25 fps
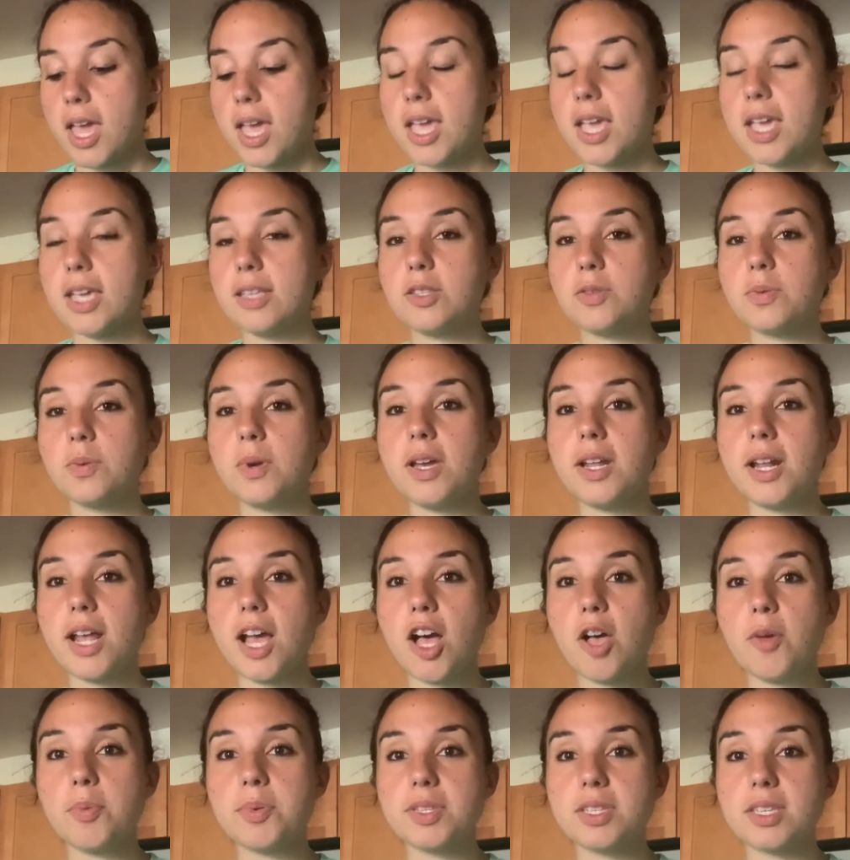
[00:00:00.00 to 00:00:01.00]
It's what
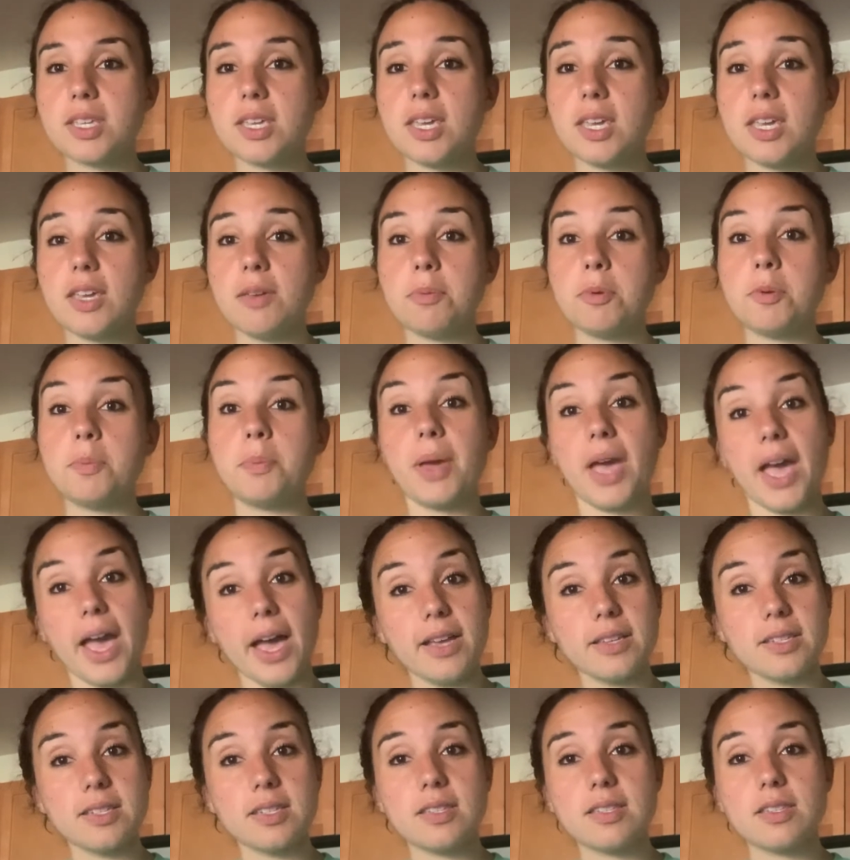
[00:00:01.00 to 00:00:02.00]
helps keep
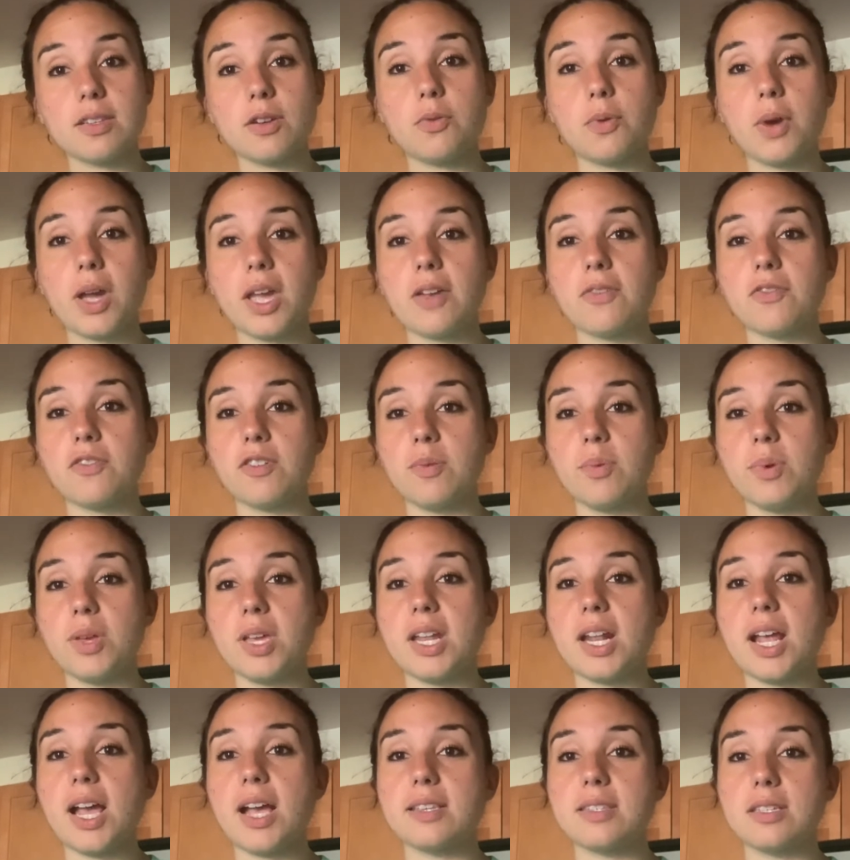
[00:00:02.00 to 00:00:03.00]
pests away from it
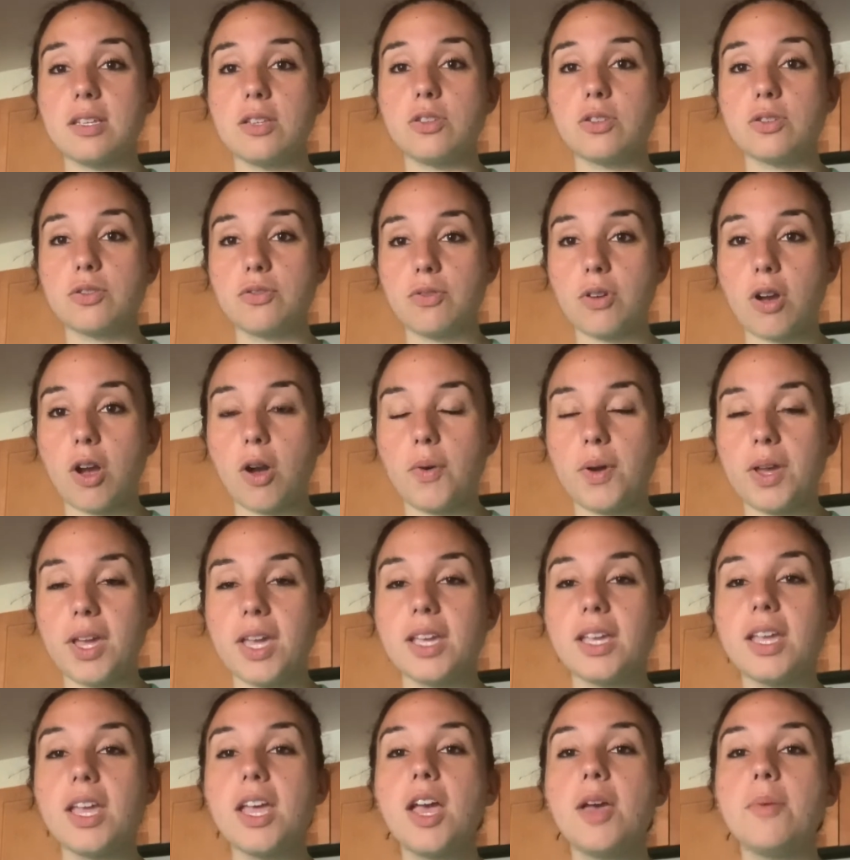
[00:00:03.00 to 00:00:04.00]
as it's
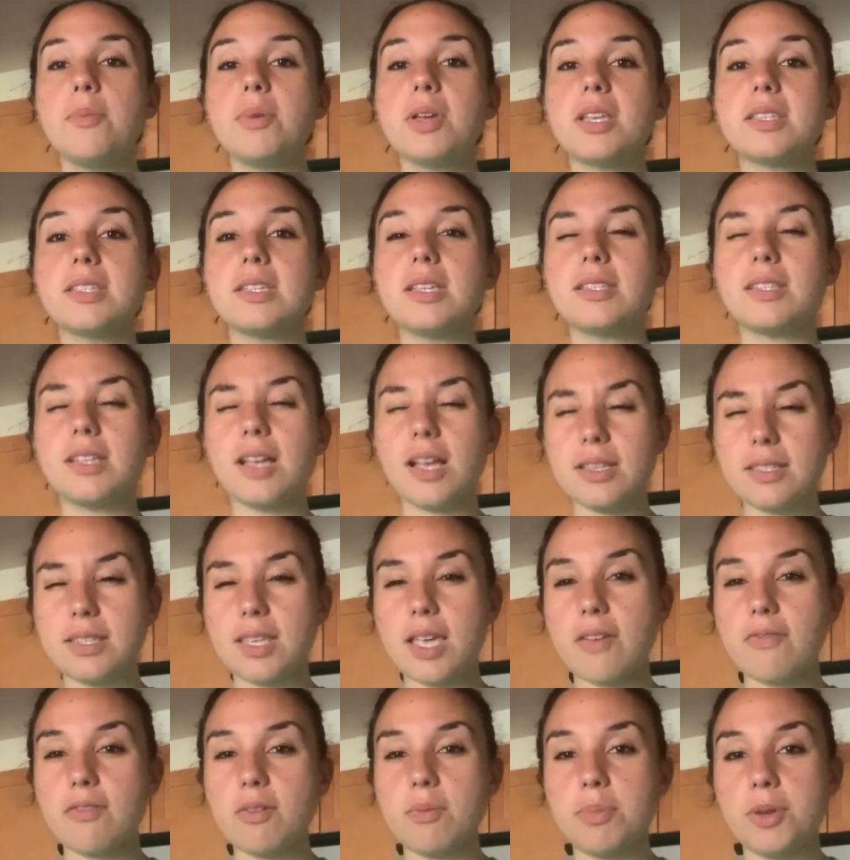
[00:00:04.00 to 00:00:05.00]
growing, because it does
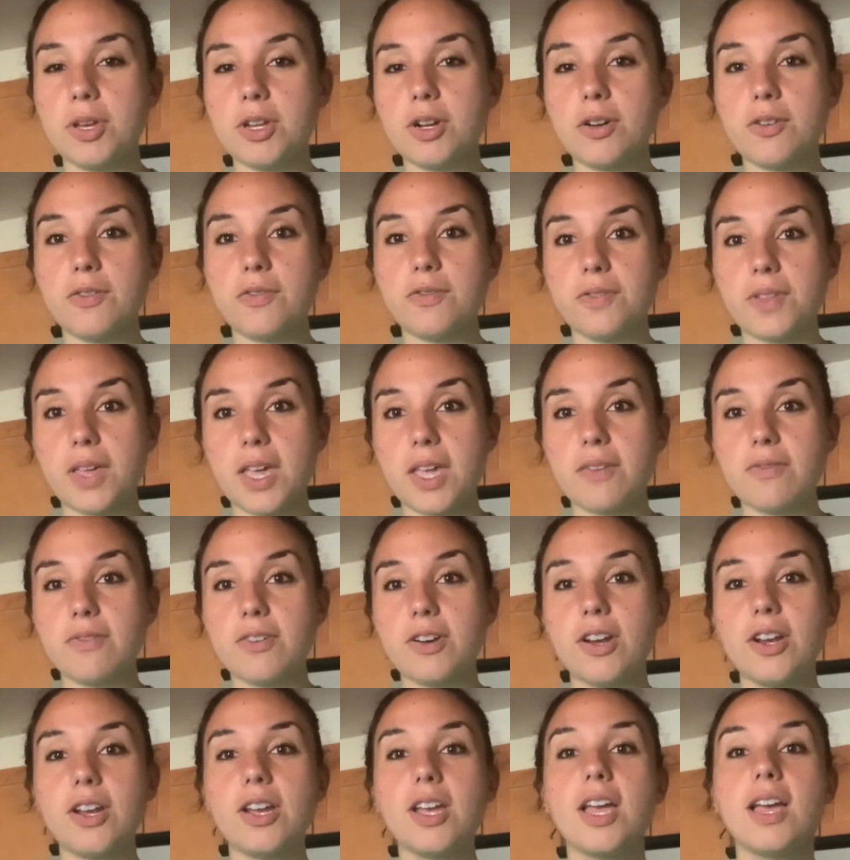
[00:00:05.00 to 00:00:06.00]
have a bitter
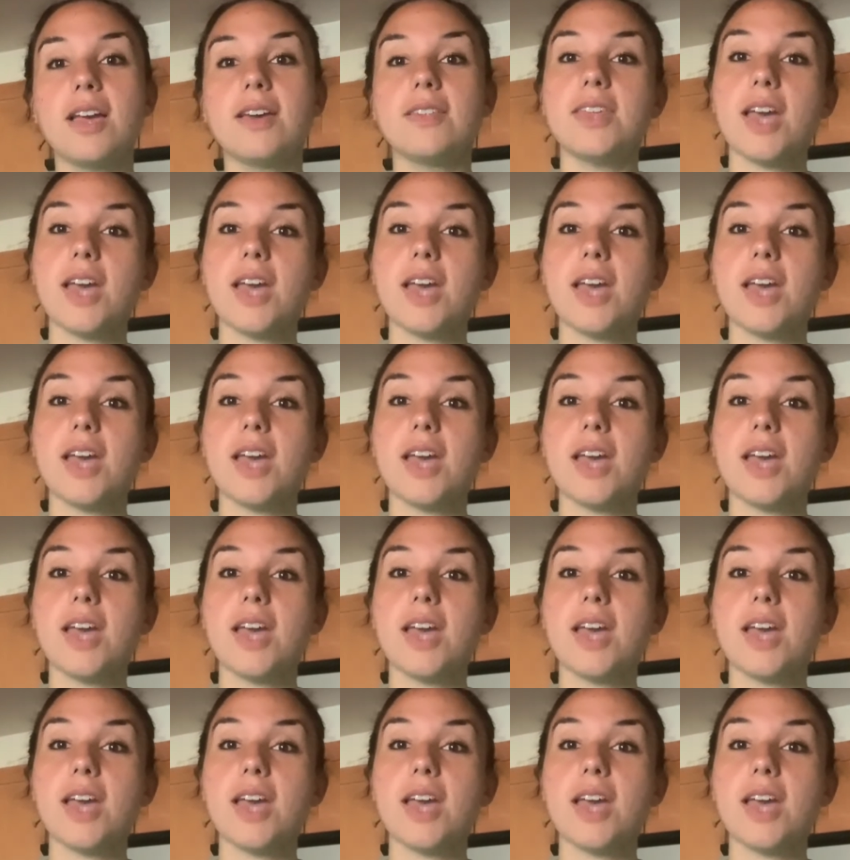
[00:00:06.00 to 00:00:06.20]
flavor.